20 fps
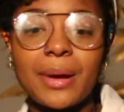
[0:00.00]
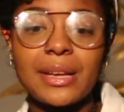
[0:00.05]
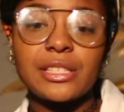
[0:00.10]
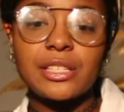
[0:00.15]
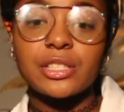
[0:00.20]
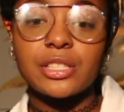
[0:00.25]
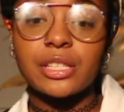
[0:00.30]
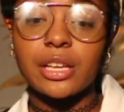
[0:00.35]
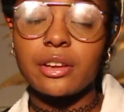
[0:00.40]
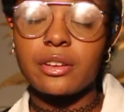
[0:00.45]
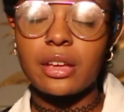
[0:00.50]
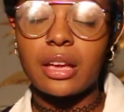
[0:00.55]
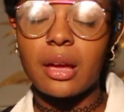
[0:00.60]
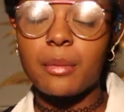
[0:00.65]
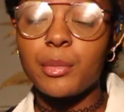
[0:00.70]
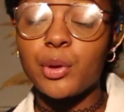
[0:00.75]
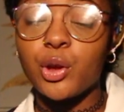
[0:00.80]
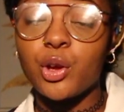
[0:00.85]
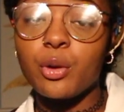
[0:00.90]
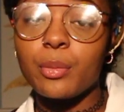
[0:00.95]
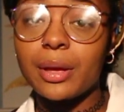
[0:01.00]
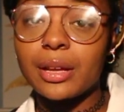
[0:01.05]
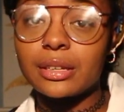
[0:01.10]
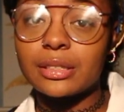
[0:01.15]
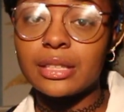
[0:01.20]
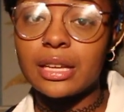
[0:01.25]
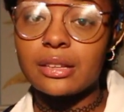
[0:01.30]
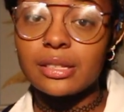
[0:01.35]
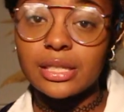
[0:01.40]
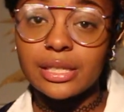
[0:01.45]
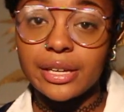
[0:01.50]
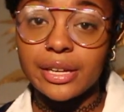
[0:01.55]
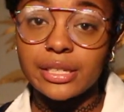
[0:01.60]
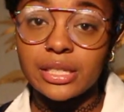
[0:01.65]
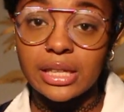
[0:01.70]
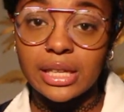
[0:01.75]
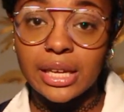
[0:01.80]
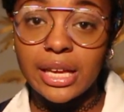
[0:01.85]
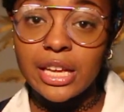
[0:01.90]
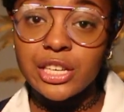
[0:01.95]
My sister's like, okay, I'm gonna go back
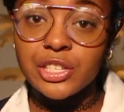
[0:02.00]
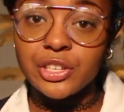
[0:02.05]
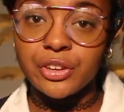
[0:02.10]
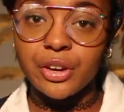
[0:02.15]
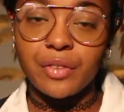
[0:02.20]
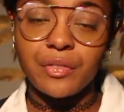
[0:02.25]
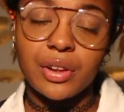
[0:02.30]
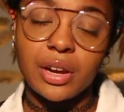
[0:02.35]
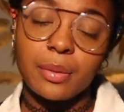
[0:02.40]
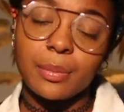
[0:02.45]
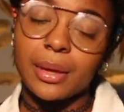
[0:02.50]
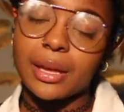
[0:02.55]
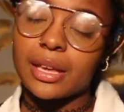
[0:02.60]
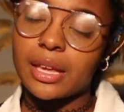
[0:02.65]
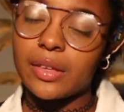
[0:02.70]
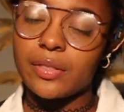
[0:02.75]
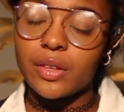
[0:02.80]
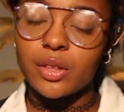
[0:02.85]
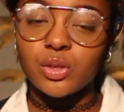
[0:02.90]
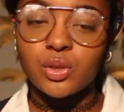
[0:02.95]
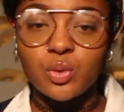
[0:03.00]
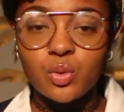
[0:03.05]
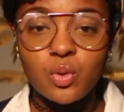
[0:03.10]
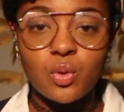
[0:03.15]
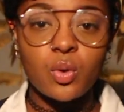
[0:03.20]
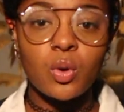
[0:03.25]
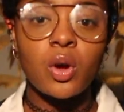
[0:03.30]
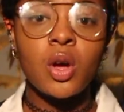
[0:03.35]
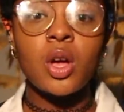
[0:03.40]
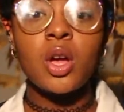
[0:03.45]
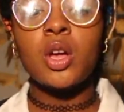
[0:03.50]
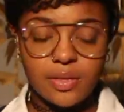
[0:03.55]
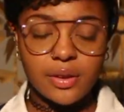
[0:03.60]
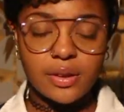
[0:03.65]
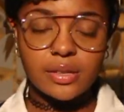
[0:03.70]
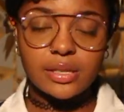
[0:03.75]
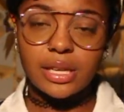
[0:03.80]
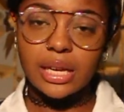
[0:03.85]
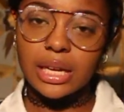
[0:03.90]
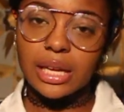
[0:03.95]
downstairs in the kitchen or whatever, and I'm like, yeah, that's cool.
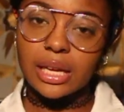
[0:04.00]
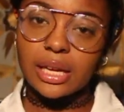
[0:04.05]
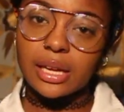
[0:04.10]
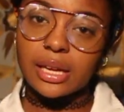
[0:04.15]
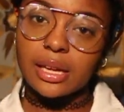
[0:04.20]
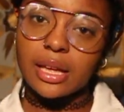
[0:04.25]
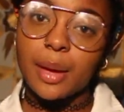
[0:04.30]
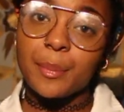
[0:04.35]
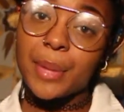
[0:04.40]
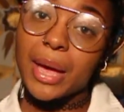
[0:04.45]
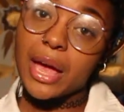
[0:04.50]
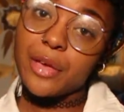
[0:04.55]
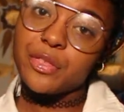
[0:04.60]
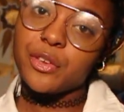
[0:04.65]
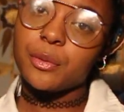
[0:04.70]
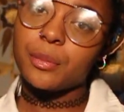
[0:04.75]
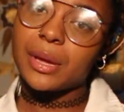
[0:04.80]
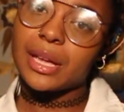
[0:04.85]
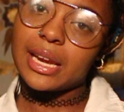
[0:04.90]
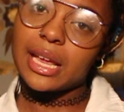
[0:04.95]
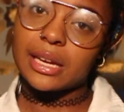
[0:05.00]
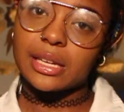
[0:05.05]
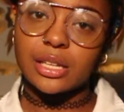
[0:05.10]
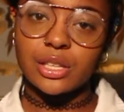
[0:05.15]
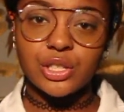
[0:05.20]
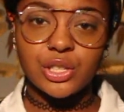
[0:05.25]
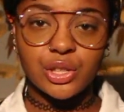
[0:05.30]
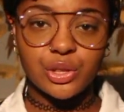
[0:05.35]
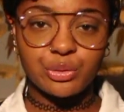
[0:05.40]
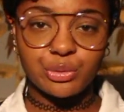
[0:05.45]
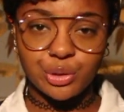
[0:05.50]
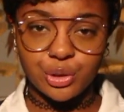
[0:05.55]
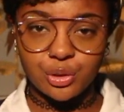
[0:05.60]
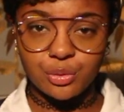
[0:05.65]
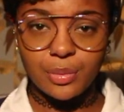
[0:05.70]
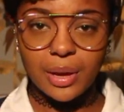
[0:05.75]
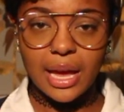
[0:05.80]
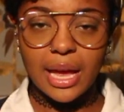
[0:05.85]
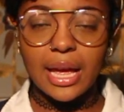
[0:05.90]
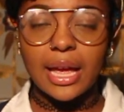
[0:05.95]
There's like a bathroom connected to the room,
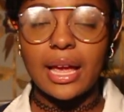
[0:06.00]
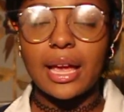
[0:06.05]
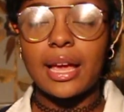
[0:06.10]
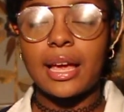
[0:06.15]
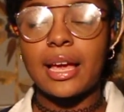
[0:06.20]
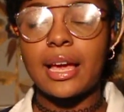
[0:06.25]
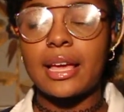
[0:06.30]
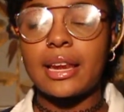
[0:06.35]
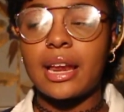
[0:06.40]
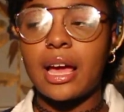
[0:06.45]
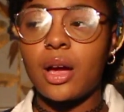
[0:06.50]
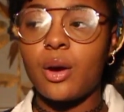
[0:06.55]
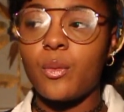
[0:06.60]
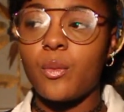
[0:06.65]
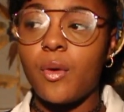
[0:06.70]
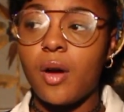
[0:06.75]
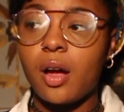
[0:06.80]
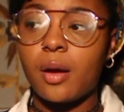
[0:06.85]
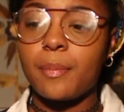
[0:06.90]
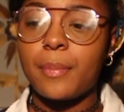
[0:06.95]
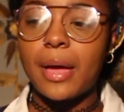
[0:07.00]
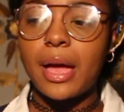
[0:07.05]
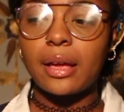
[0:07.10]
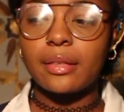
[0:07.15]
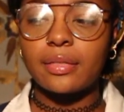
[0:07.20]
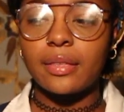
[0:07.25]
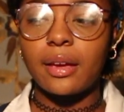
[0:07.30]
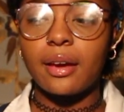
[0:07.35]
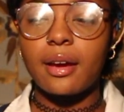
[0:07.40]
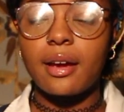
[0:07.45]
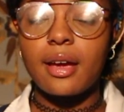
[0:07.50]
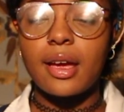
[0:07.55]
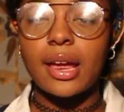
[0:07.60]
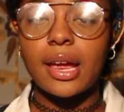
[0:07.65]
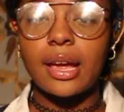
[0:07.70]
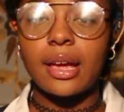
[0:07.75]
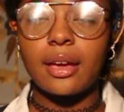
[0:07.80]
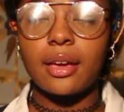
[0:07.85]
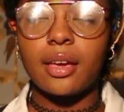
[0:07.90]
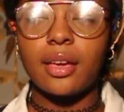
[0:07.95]
and I walk back there,
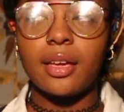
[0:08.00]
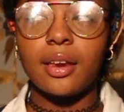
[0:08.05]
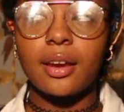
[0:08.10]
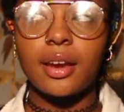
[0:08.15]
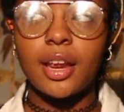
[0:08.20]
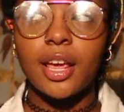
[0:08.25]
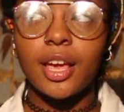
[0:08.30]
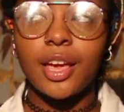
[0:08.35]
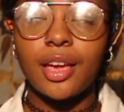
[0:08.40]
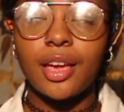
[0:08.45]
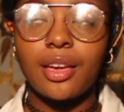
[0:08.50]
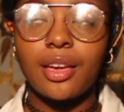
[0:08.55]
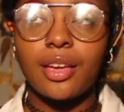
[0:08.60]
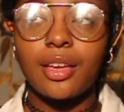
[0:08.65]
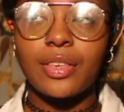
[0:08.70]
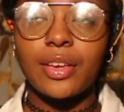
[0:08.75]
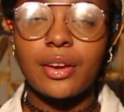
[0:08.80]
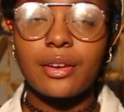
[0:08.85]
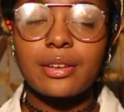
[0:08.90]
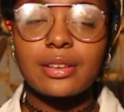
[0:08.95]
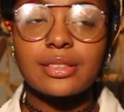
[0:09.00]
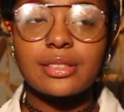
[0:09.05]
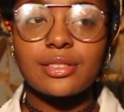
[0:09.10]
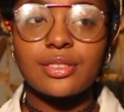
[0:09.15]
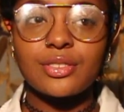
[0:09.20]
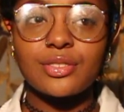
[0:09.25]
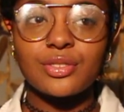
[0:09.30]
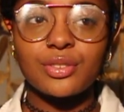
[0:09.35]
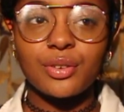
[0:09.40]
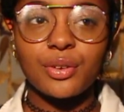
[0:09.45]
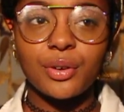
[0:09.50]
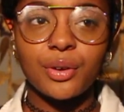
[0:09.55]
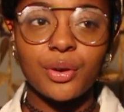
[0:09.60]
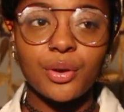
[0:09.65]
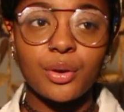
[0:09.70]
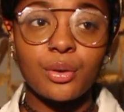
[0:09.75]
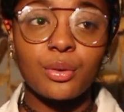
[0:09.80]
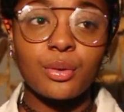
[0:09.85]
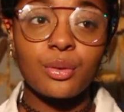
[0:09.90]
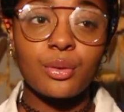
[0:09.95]
and there is this
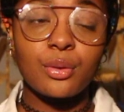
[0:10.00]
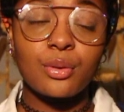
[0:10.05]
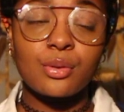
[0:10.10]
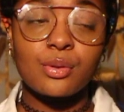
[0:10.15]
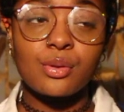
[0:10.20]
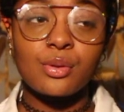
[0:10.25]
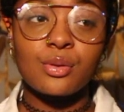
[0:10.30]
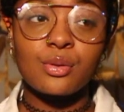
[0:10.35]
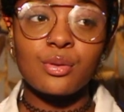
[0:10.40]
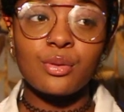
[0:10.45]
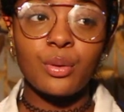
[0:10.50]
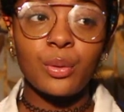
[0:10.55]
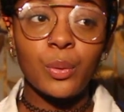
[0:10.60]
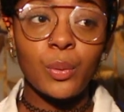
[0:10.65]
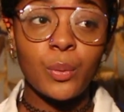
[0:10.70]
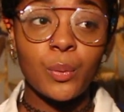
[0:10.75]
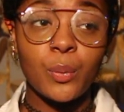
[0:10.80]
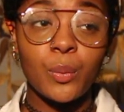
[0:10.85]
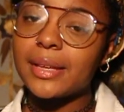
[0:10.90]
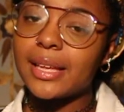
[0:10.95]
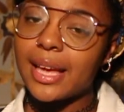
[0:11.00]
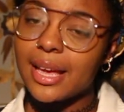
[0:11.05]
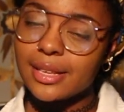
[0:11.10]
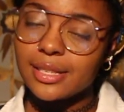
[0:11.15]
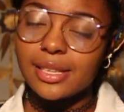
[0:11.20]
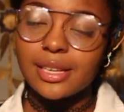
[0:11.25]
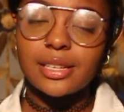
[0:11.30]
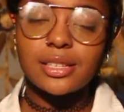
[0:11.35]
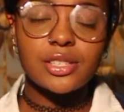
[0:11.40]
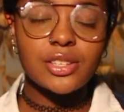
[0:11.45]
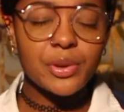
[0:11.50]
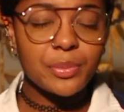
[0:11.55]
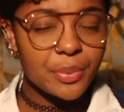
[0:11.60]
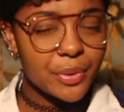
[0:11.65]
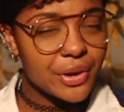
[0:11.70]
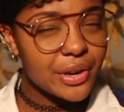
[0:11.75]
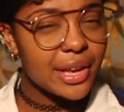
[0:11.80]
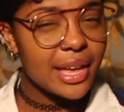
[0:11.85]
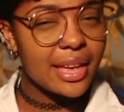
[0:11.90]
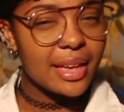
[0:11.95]
girl who, I'm guessing she
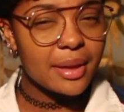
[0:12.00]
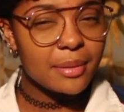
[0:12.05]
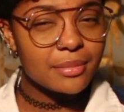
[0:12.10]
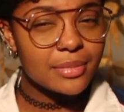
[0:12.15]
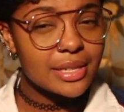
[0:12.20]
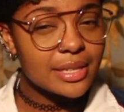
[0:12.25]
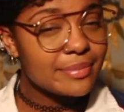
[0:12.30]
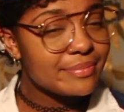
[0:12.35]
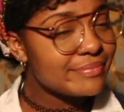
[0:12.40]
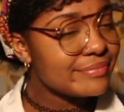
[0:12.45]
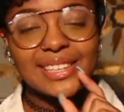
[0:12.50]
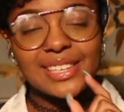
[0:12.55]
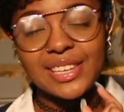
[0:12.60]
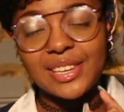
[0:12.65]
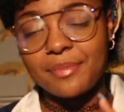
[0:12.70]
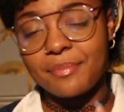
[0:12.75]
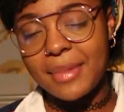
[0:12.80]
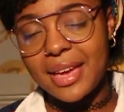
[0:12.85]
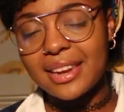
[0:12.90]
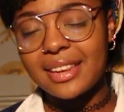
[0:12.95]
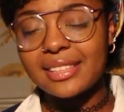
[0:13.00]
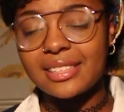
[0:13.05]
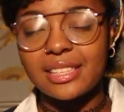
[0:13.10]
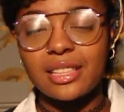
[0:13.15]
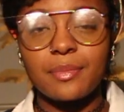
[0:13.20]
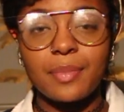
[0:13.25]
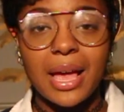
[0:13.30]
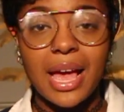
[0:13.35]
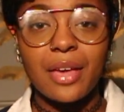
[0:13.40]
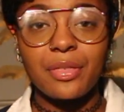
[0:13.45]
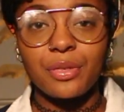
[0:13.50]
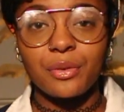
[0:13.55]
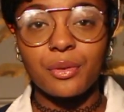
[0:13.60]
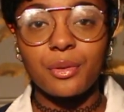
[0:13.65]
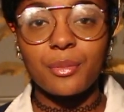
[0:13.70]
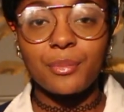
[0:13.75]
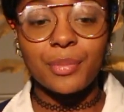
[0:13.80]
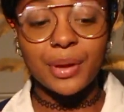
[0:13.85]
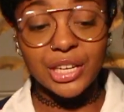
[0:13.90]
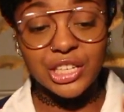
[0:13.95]
pre-gamed. She made it to the
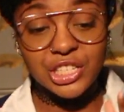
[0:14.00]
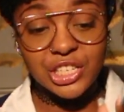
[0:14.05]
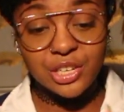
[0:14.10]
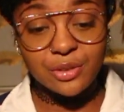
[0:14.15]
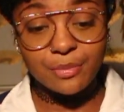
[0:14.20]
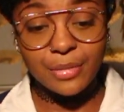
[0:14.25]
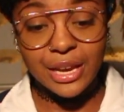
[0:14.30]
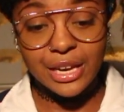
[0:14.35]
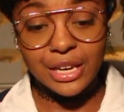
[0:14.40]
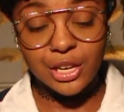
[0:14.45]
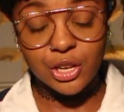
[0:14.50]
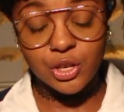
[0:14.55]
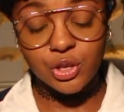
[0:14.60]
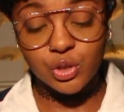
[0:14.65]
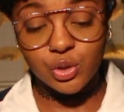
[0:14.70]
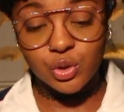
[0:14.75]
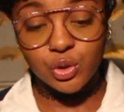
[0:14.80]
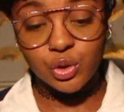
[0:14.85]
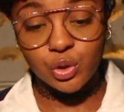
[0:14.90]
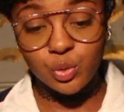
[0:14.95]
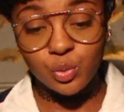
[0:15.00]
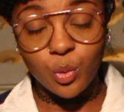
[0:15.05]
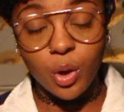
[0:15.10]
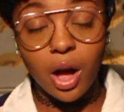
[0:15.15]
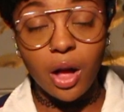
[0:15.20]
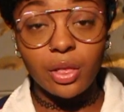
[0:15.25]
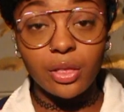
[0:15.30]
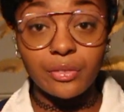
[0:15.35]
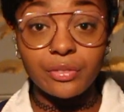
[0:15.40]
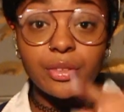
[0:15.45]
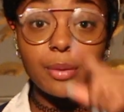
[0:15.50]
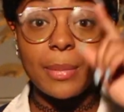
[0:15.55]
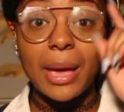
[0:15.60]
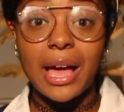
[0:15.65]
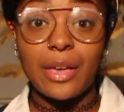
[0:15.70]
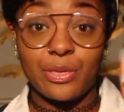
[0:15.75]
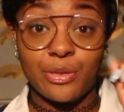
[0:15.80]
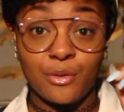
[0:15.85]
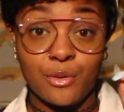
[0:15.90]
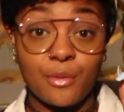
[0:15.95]
bathroom, but she made it to all of the
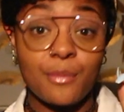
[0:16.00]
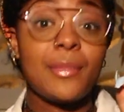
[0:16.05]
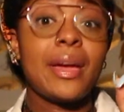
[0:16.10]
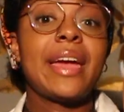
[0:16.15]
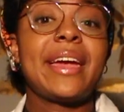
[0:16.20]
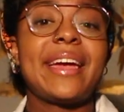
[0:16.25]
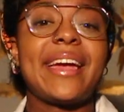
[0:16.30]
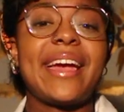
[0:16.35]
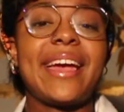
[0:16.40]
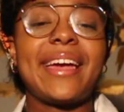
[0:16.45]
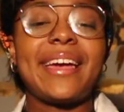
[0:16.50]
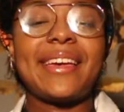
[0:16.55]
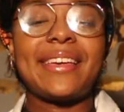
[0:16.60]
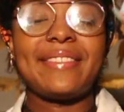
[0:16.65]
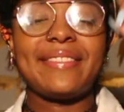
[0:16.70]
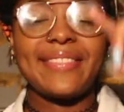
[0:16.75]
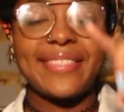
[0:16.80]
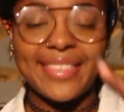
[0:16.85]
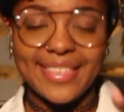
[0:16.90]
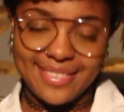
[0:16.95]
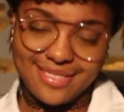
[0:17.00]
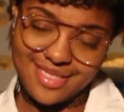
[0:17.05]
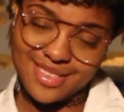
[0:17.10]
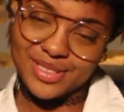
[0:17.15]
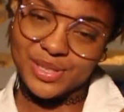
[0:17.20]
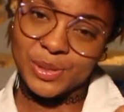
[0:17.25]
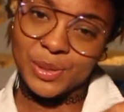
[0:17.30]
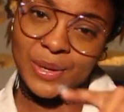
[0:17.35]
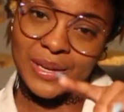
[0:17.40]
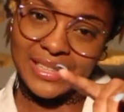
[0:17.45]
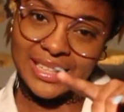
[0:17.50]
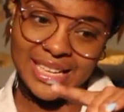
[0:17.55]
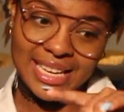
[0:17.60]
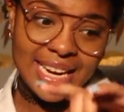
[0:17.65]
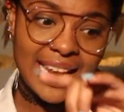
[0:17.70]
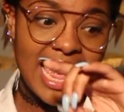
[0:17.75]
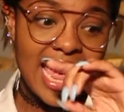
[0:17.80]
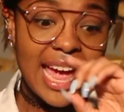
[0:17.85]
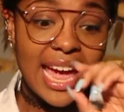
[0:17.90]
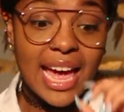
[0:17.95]
bathroom and then the toilet.